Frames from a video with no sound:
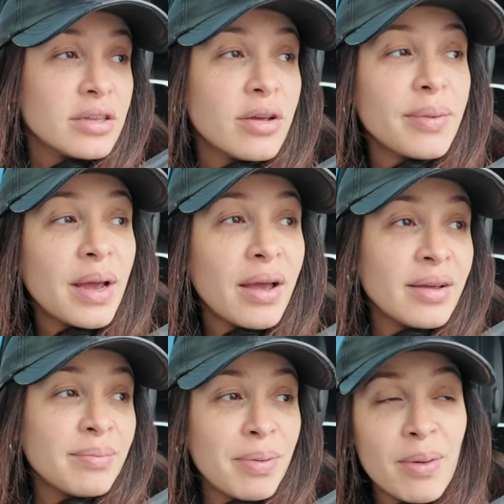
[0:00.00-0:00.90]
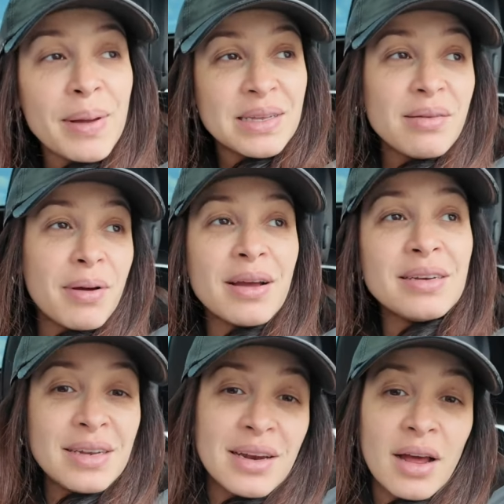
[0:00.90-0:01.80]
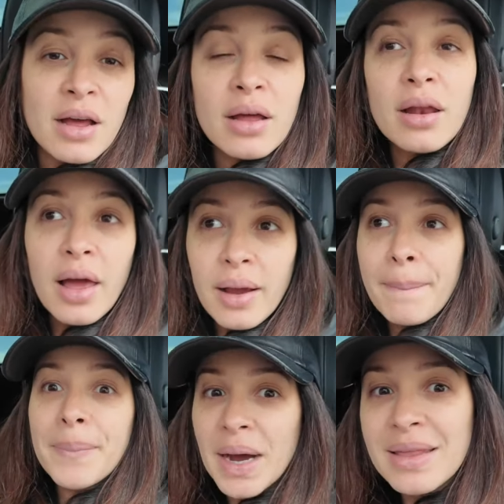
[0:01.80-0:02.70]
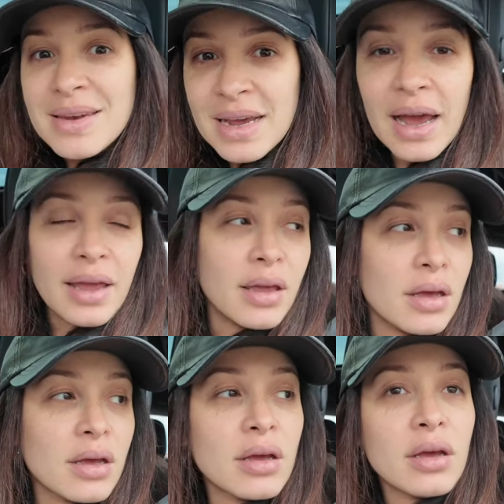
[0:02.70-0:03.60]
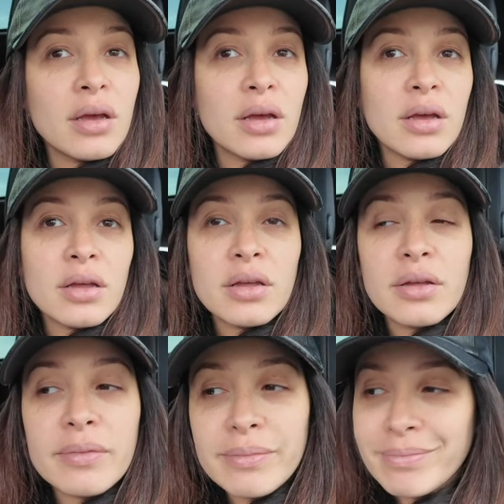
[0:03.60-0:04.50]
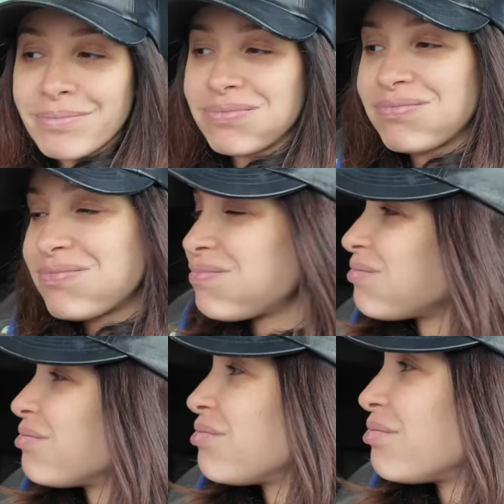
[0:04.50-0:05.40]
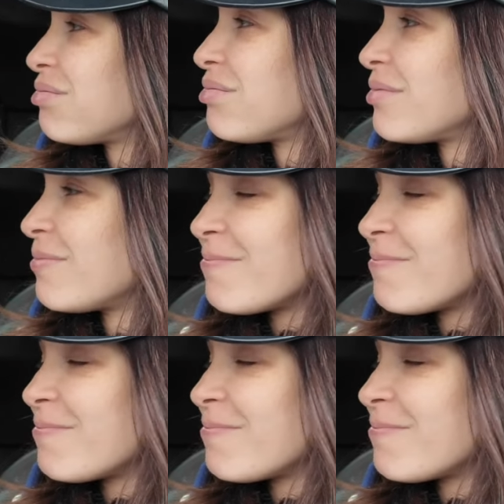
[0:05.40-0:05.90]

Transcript: so we're going, but we're basically buying dinner like by the day, which is not great.